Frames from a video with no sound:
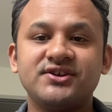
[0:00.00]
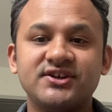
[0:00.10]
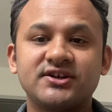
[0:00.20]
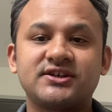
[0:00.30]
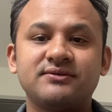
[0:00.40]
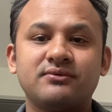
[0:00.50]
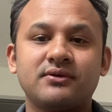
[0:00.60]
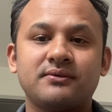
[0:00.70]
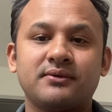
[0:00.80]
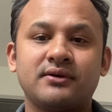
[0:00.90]

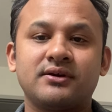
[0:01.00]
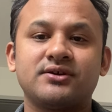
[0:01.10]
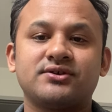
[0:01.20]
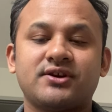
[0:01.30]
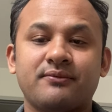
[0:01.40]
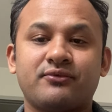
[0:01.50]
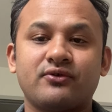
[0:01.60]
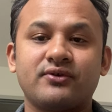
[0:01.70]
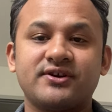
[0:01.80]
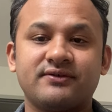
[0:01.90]
Deductible
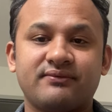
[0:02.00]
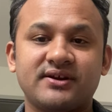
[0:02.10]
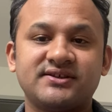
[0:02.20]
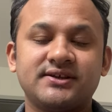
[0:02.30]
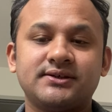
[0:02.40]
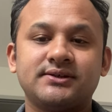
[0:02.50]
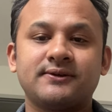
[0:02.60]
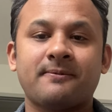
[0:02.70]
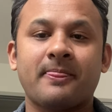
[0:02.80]
temporary differences.